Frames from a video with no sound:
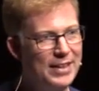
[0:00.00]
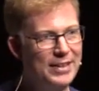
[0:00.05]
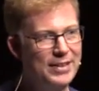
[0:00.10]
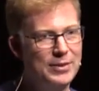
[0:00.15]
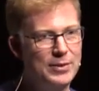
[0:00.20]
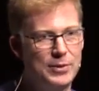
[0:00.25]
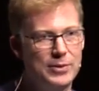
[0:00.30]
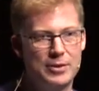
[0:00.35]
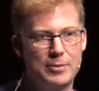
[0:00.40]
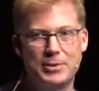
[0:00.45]

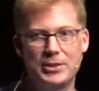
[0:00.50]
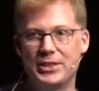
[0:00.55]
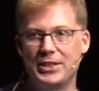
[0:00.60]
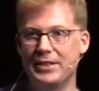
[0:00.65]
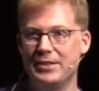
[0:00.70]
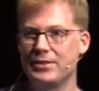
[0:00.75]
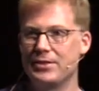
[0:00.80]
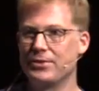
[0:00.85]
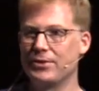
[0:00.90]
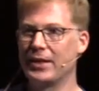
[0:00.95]
and order
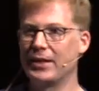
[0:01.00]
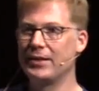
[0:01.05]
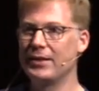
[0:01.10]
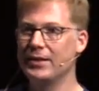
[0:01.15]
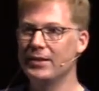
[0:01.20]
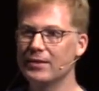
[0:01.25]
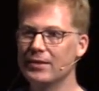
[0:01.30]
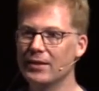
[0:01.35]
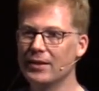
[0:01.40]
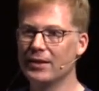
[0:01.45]
machines
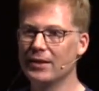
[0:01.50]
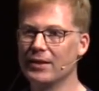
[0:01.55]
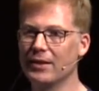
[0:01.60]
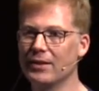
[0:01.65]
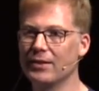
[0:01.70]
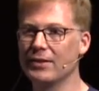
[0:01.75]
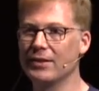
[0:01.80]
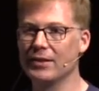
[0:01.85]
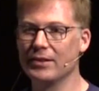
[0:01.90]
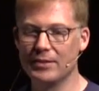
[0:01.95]
directly,
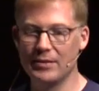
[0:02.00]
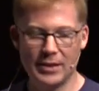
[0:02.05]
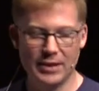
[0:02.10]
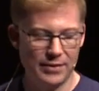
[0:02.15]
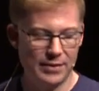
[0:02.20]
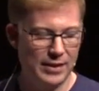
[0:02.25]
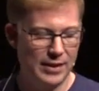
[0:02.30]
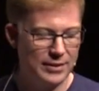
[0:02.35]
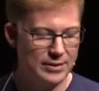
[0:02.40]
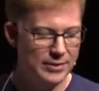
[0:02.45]
the
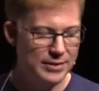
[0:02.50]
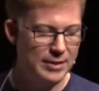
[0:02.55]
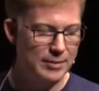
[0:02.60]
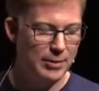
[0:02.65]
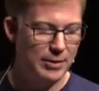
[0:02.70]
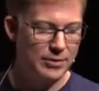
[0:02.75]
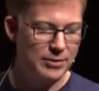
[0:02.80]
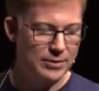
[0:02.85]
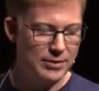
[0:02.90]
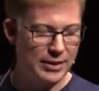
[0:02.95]
LC
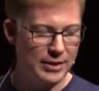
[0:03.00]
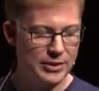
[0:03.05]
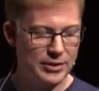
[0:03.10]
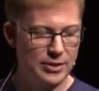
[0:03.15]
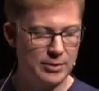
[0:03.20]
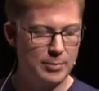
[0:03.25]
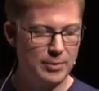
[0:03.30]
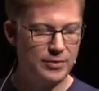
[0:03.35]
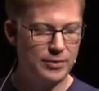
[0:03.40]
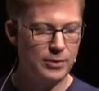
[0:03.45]
models like I
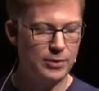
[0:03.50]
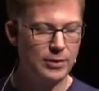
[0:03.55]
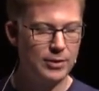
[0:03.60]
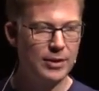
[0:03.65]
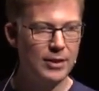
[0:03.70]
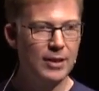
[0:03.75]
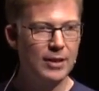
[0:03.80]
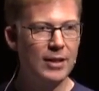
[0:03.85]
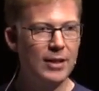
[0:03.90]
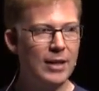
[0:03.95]
showed before,
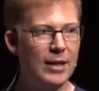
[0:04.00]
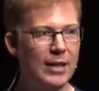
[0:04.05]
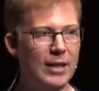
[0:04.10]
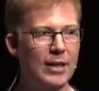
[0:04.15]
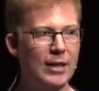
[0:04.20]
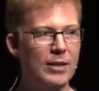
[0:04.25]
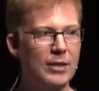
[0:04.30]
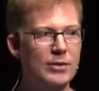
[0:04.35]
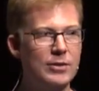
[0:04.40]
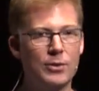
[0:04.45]

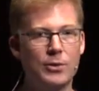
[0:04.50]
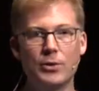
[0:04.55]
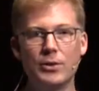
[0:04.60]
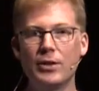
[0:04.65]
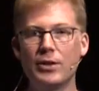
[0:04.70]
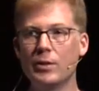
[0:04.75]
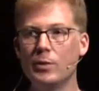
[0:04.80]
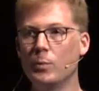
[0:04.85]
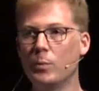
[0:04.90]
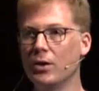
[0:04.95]
or
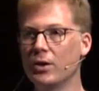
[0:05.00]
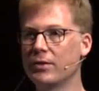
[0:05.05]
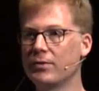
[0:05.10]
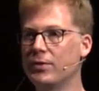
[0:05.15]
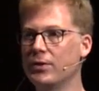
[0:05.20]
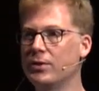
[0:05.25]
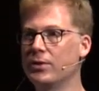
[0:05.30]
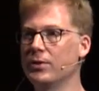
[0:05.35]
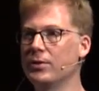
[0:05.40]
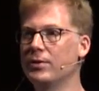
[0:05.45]
you can work
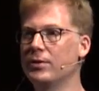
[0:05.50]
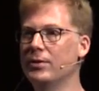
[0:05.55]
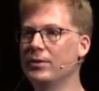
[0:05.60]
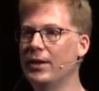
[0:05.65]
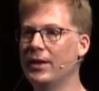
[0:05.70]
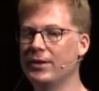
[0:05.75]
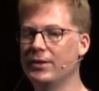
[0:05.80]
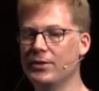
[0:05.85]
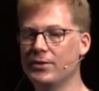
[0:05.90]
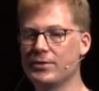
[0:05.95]
for Google
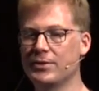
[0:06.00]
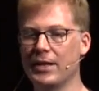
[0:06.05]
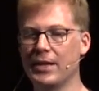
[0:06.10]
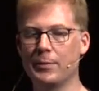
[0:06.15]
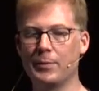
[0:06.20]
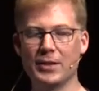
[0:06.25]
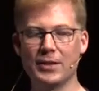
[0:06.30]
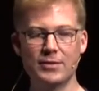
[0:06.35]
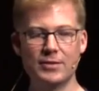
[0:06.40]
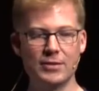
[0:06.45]
and use their
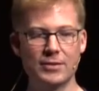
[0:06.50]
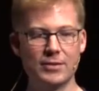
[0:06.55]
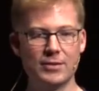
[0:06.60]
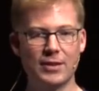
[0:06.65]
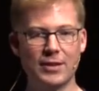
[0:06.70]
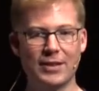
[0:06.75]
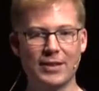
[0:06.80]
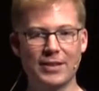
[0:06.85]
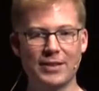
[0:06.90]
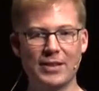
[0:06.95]
ones.
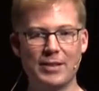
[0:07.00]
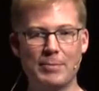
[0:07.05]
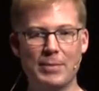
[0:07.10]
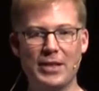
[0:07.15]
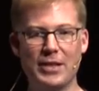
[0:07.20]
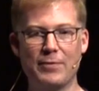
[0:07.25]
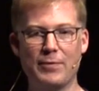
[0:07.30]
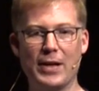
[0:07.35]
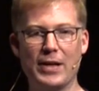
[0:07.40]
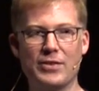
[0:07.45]
They're
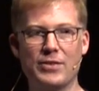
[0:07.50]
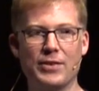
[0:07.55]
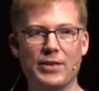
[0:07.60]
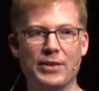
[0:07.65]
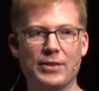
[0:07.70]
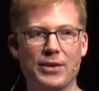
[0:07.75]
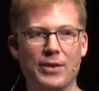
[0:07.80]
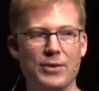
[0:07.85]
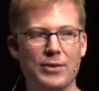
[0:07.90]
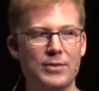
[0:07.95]
manufacturing
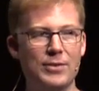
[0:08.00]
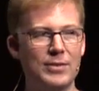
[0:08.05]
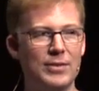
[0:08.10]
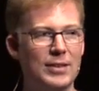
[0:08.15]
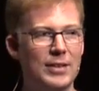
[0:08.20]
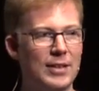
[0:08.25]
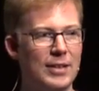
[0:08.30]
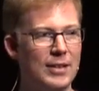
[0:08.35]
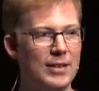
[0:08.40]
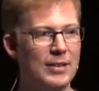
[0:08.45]
their
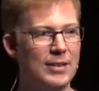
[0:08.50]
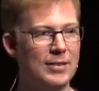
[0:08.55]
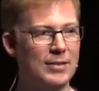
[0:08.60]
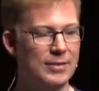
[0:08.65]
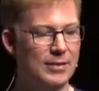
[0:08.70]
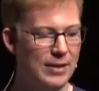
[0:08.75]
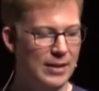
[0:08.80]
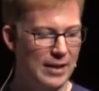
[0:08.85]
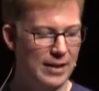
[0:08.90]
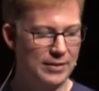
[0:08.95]
own,
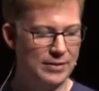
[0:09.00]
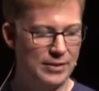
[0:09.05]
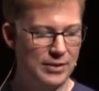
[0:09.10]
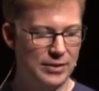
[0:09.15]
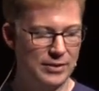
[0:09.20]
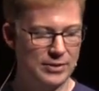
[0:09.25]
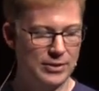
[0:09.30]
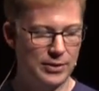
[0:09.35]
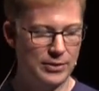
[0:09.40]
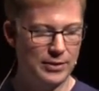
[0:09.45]
and you
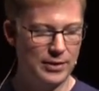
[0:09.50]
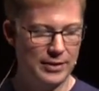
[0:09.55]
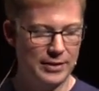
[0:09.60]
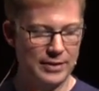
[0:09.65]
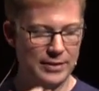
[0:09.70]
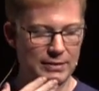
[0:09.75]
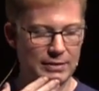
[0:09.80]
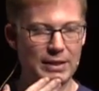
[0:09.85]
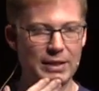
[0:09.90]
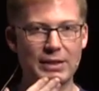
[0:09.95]
can
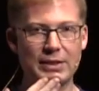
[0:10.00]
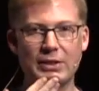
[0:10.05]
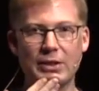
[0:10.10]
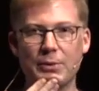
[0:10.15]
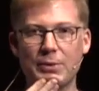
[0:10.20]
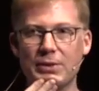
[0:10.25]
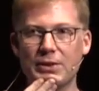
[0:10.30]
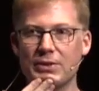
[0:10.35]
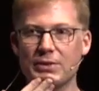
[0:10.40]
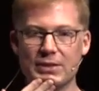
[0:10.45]
totally
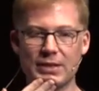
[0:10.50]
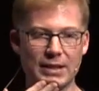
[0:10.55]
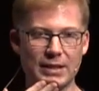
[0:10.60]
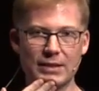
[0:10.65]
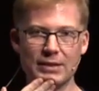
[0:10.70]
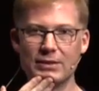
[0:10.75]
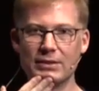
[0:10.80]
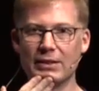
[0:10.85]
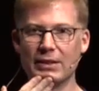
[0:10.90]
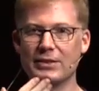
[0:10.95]
go and use
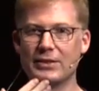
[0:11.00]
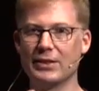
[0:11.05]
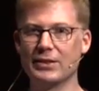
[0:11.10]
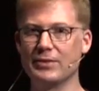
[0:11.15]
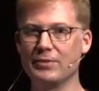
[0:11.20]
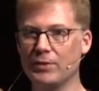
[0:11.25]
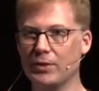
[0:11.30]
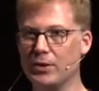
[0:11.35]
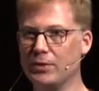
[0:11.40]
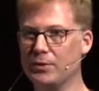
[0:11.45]
theirs. That does
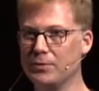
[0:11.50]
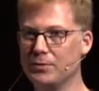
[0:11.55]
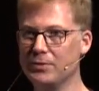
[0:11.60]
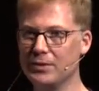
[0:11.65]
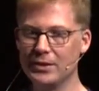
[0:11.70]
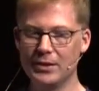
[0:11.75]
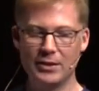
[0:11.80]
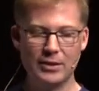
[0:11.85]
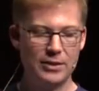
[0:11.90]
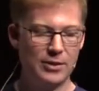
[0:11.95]
involve
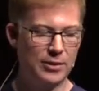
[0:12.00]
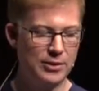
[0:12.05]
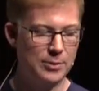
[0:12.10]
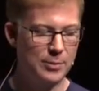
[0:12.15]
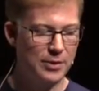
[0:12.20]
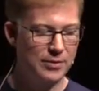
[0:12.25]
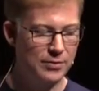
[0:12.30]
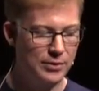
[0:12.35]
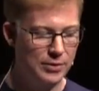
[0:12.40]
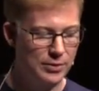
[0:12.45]
going to
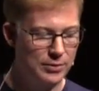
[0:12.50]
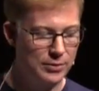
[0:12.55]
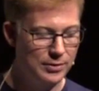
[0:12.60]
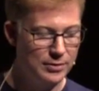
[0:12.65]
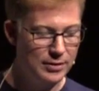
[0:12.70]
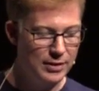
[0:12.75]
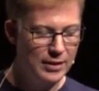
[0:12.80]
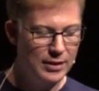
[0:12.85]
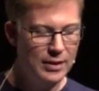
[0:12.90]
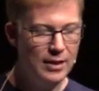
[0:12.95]
work for
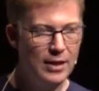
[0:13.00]
Google.